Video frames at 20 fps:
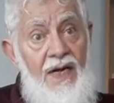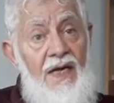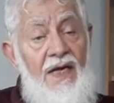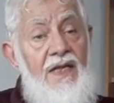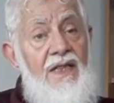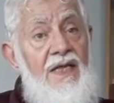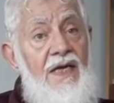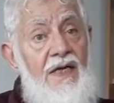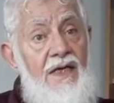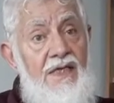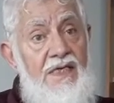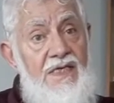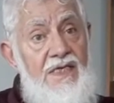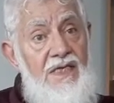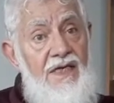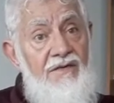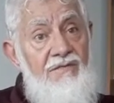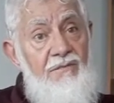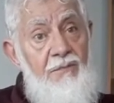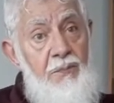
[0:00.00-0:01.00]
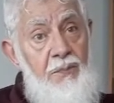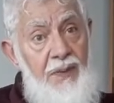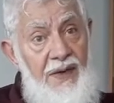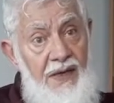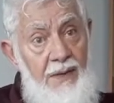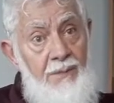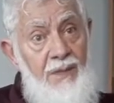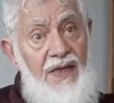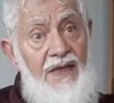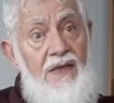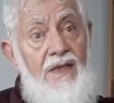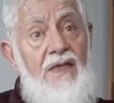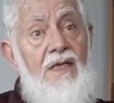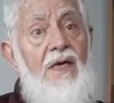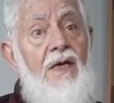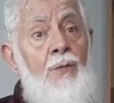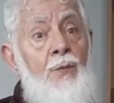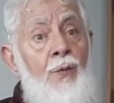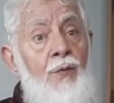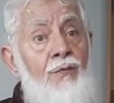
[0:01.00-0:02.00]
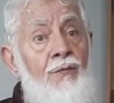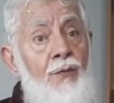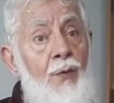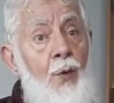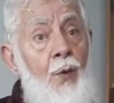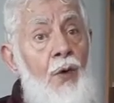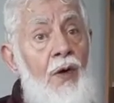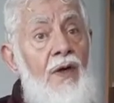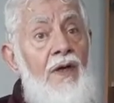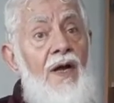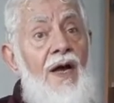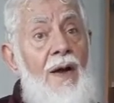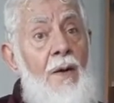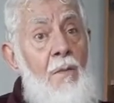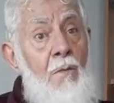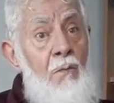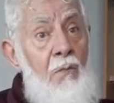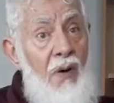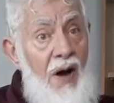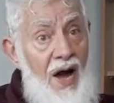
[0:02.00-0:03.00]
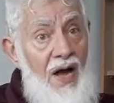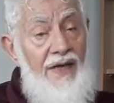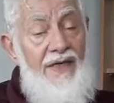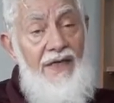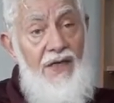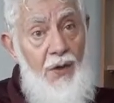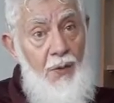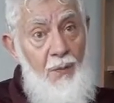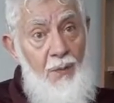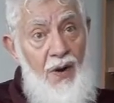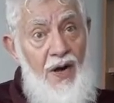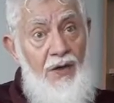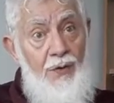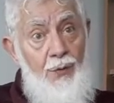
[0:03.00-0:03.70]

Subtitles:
they receive payment for buying part